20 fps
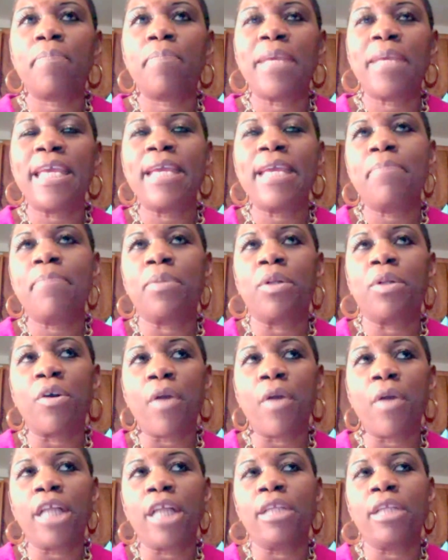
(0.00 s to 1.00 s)
people or
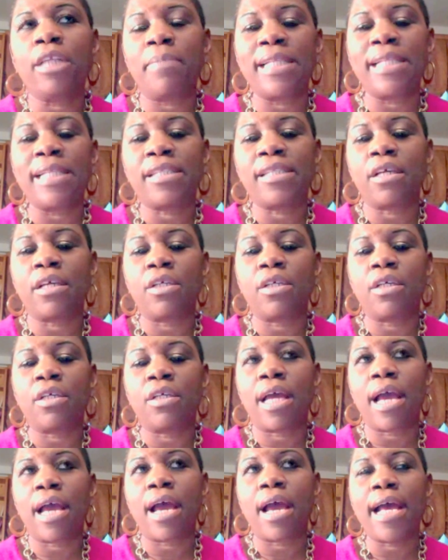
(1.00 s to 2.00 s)
elements
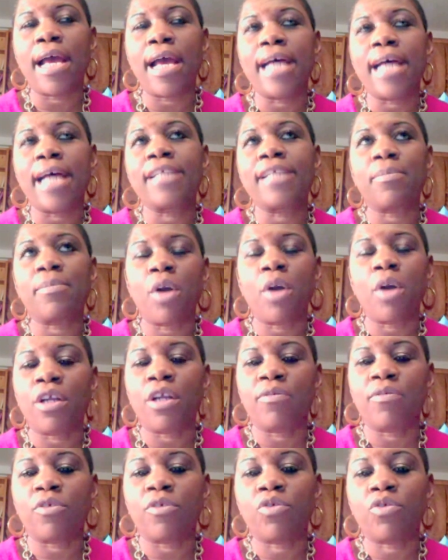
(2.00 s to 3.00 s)
as a part of
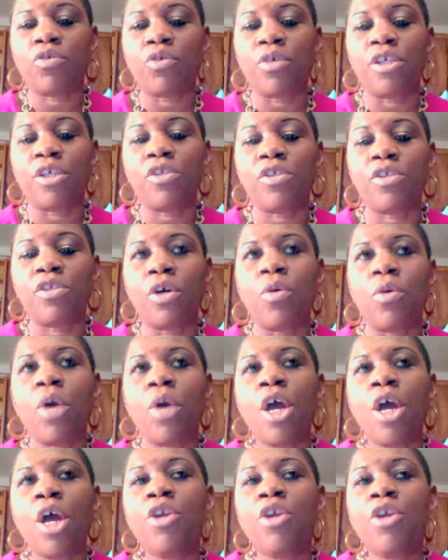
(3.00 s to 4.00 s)
the story. So
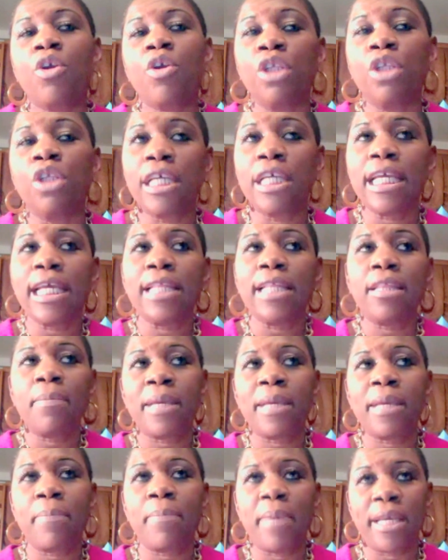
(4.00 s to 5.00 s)
you're looking at the
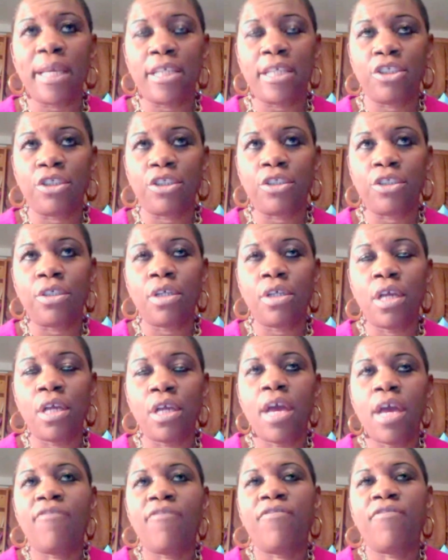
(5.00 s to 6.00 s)
big picture,
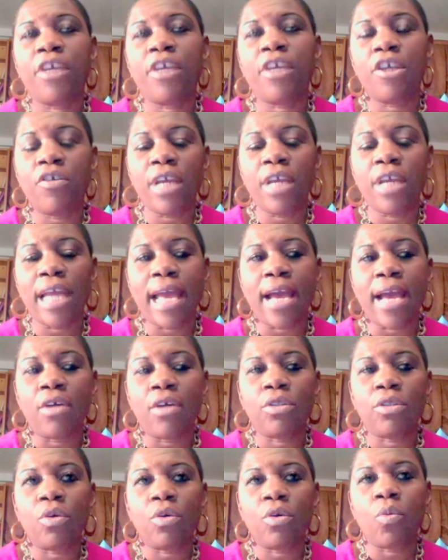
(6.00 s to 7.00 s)
figuring
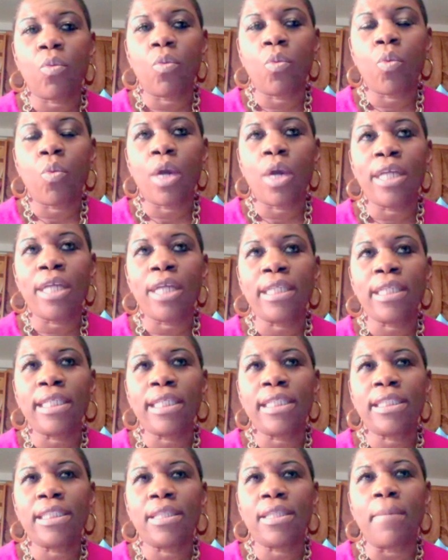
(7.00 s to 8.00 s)
out what
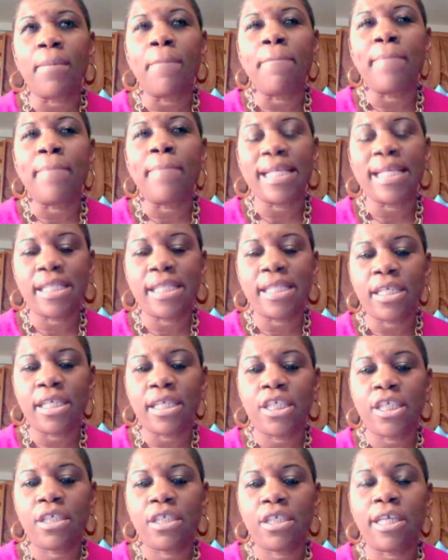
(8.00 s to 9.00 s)
is the
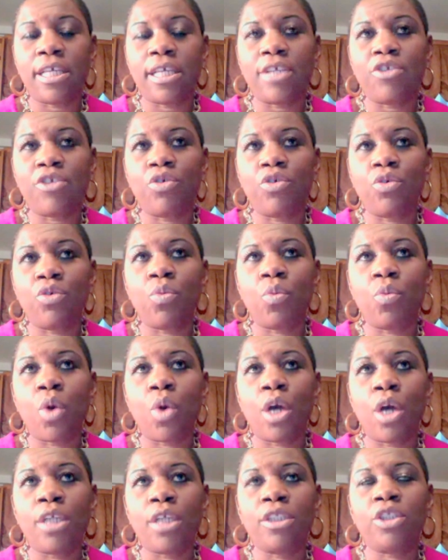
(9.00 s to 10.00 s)
message that you
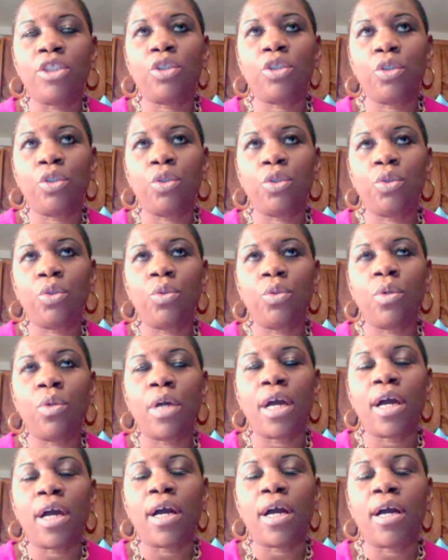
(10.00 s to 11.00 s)
want to
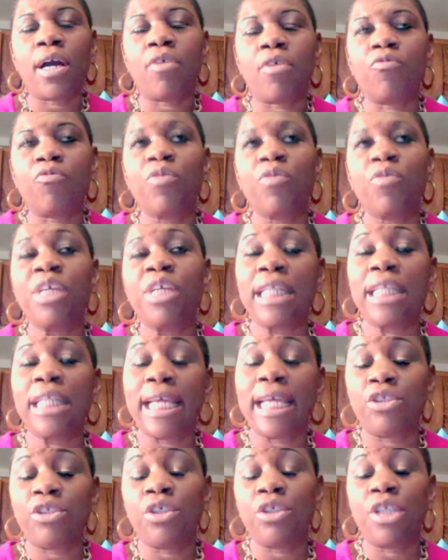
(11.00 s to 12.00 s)
relay
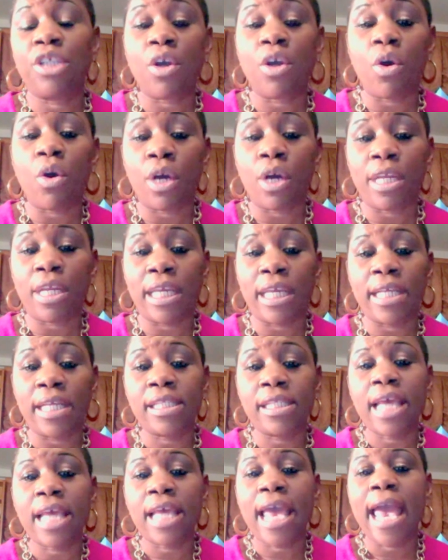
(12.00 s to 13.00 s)
to the audience,
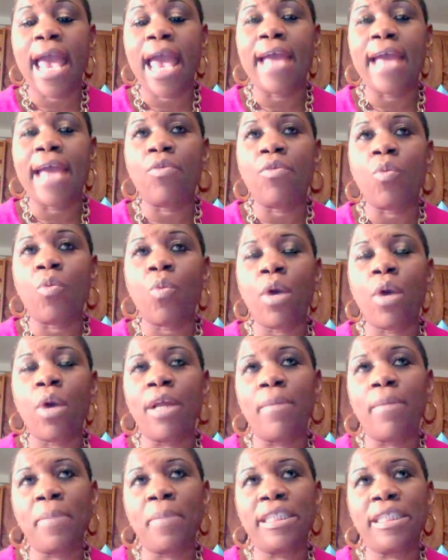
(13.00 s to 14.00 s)
and
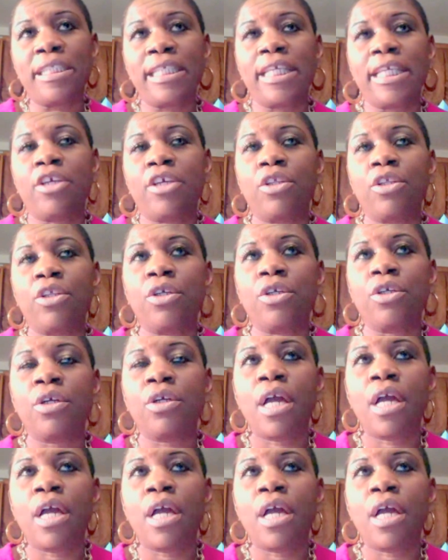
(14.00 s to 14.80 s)
what particular